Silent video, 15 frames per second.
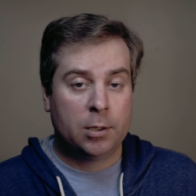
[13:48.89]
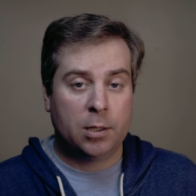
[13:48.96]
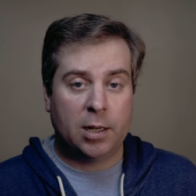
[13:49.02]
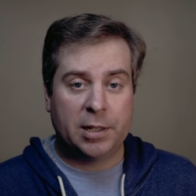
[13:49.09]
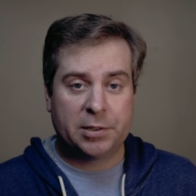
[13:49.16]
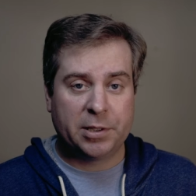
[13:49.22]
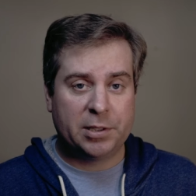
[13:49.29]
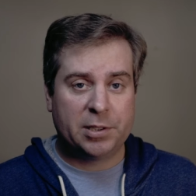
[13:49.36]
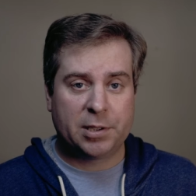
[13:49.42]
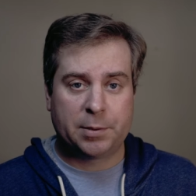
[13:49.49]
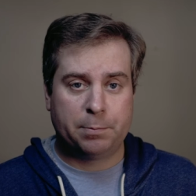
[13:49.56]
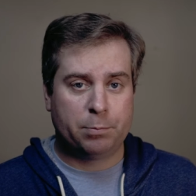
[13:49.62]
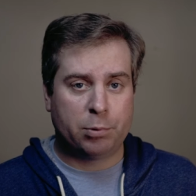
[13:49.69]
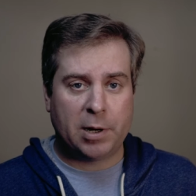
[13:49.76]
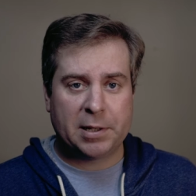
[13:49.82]
honestly
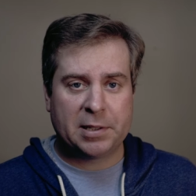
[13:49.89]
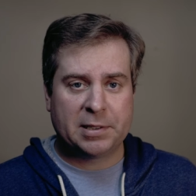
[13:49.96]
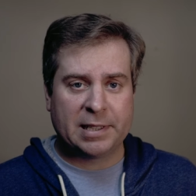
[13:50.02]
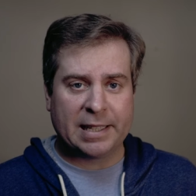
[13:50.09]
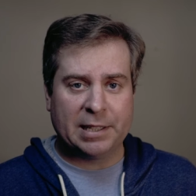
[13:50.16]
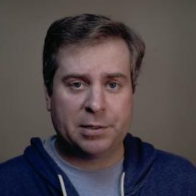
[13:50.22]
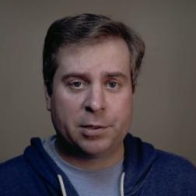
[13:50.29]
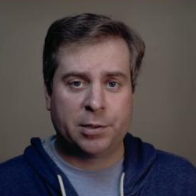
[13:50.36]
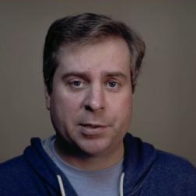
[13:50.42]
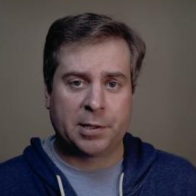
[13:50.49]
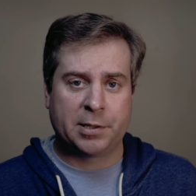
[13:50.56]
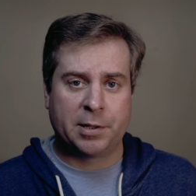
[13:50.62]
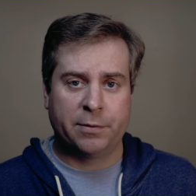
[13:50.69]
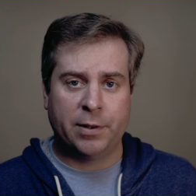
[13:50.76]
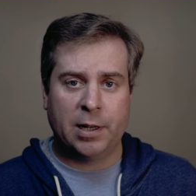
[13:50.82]
just processing
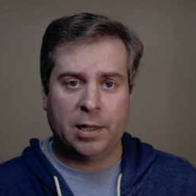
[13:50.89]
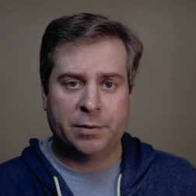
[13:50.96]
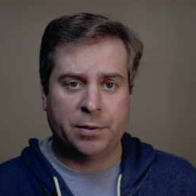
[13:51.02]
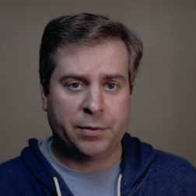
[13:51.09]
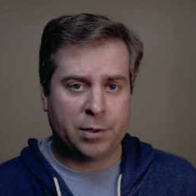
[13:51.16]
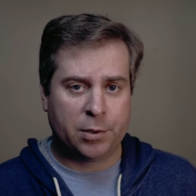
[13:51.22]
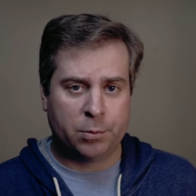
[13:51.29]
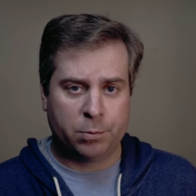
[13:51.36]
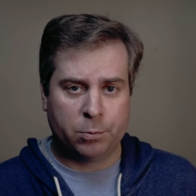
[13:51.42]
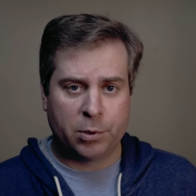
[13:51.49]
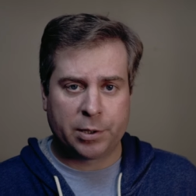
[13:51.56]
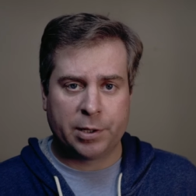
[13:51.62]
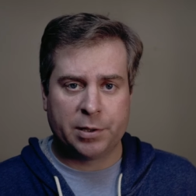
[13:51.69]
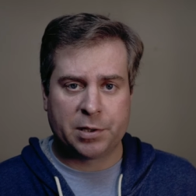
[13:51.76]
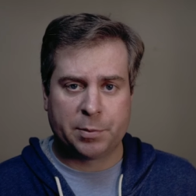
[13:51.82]
H265 if you're
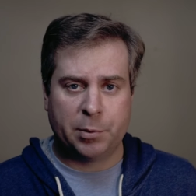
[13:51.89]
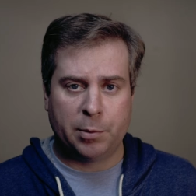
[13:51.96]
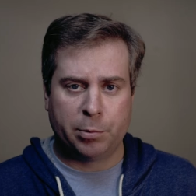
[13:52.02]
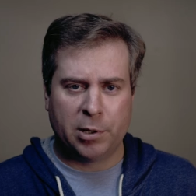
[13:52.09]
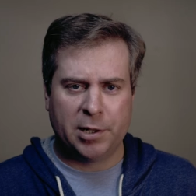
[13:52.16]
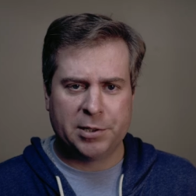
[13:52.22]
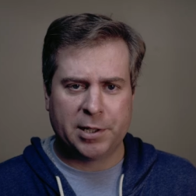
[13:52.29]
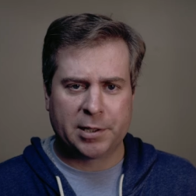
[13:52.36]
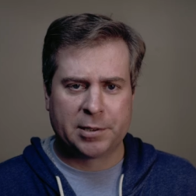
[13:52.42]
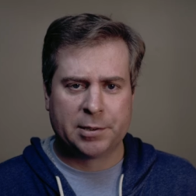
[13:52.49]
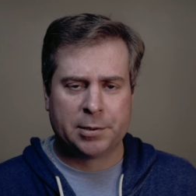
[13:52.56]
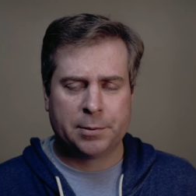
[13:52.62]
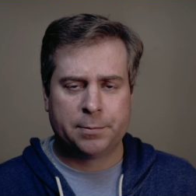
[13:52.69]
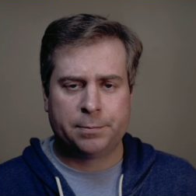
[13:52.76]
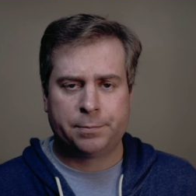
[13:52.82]
working on small
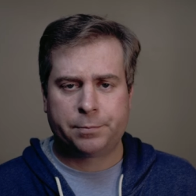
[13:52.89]
projects.